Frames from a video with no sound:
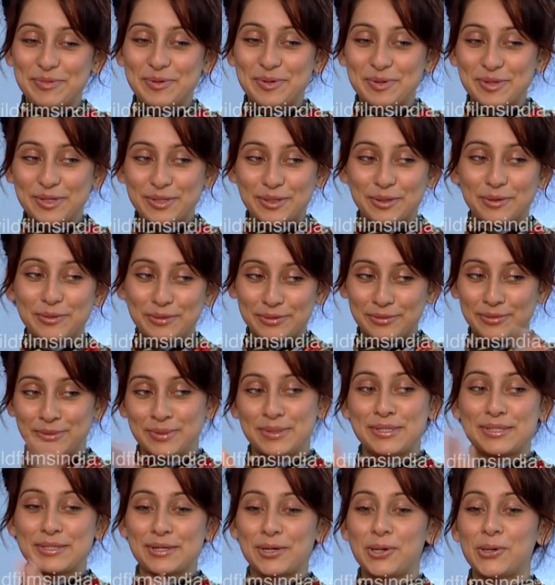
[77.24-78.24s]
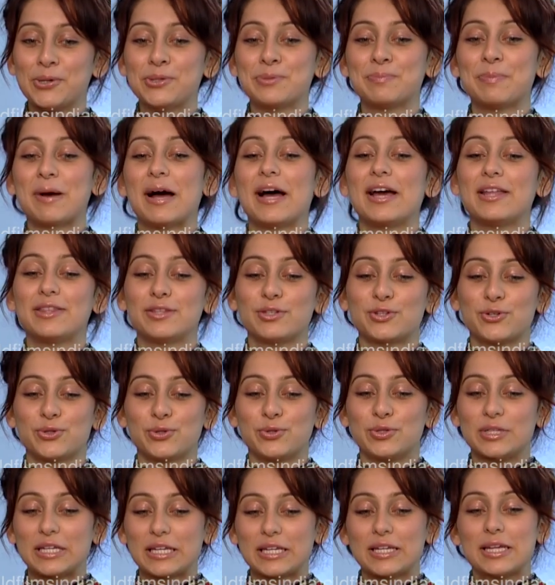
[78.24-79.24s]
you know, it was close by the
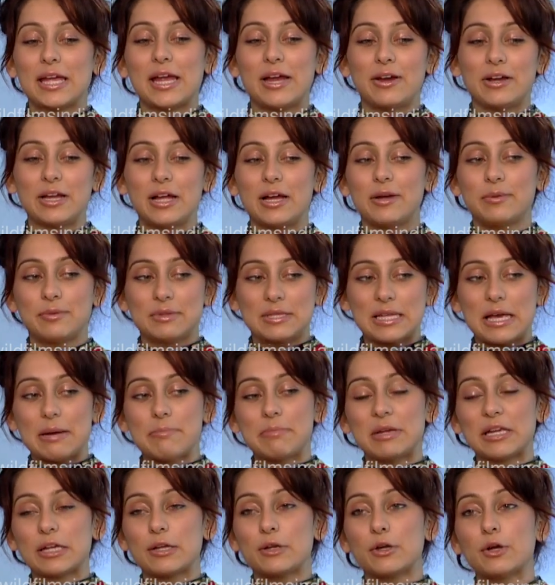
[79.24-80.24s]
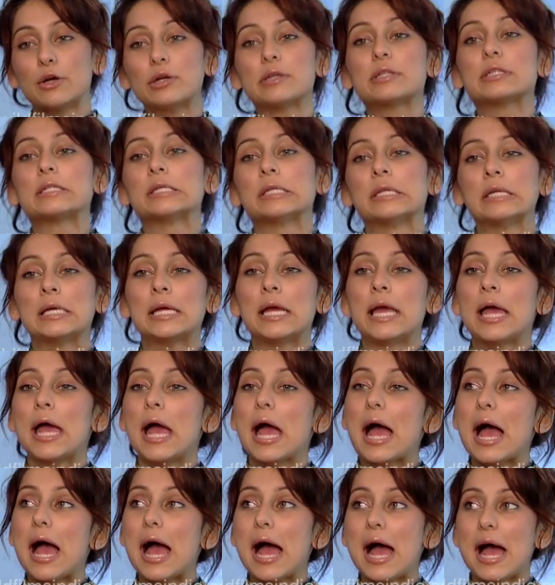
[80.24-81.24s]
shooting area, it was at Mykonos,
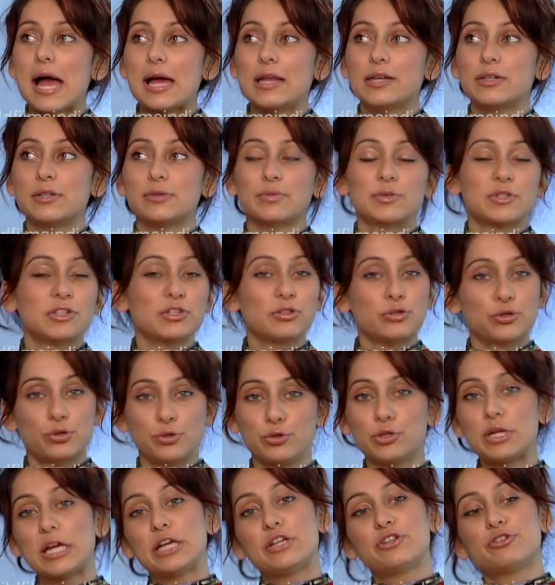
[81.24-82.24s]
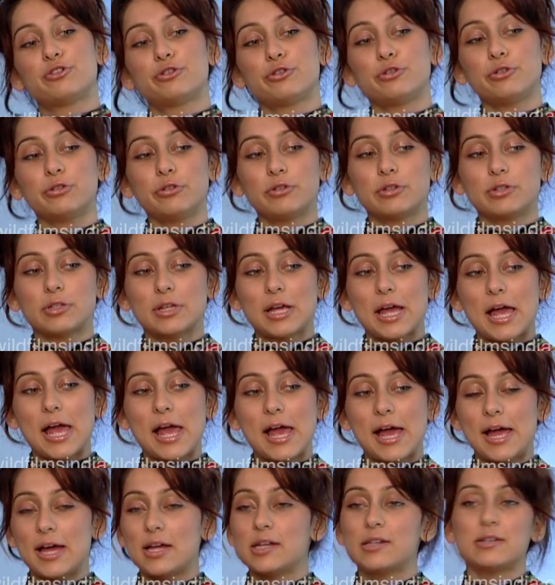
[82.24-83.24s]
and it was a 2-day shoot,
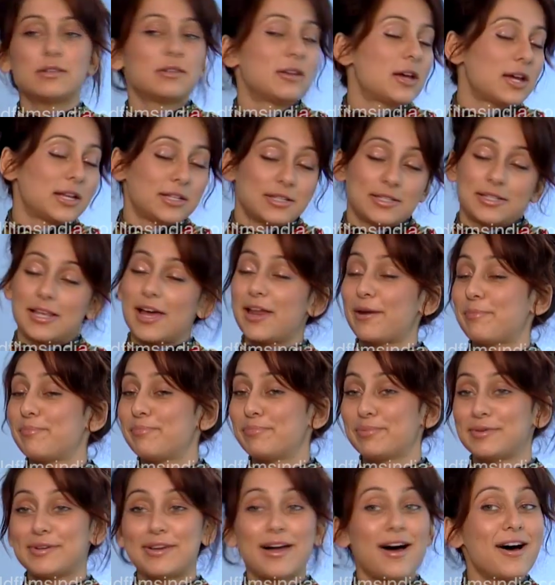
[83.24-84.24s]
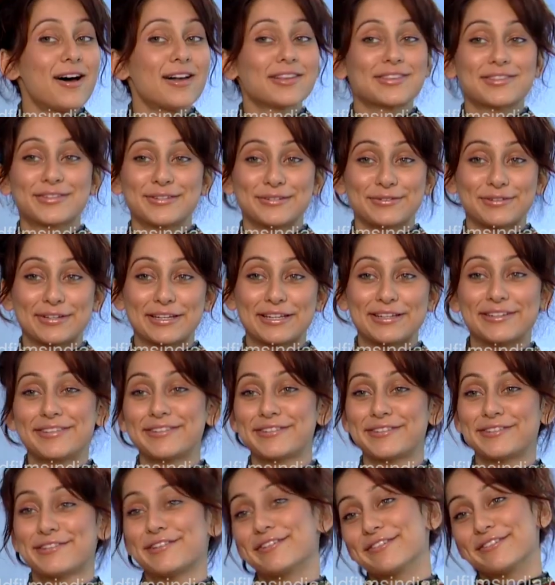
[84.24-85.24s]
and I just had a blast doing it.
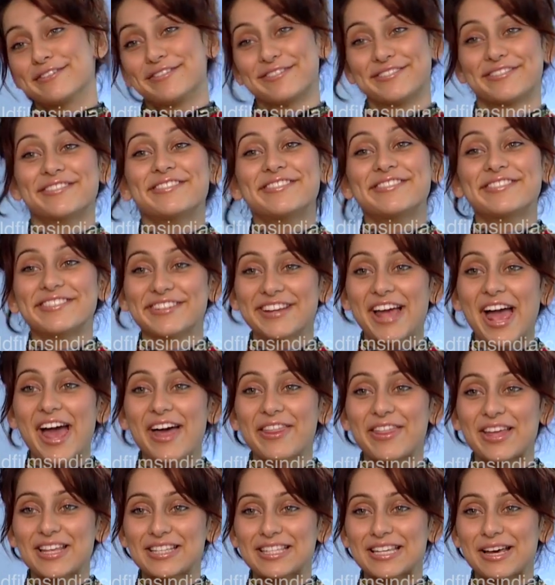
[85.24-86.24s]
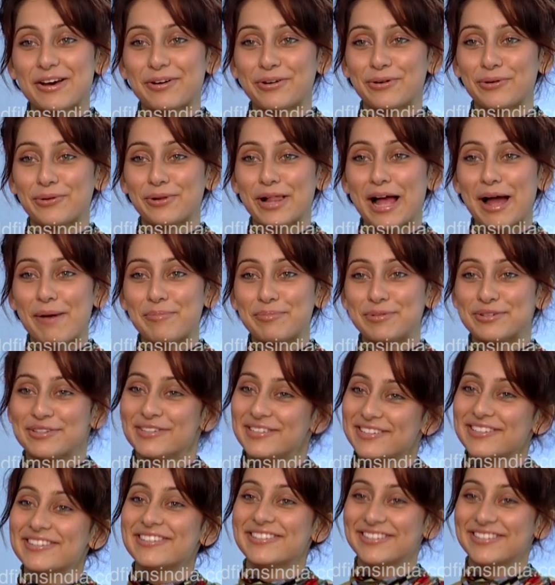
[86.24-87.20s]
So that's how it all happened.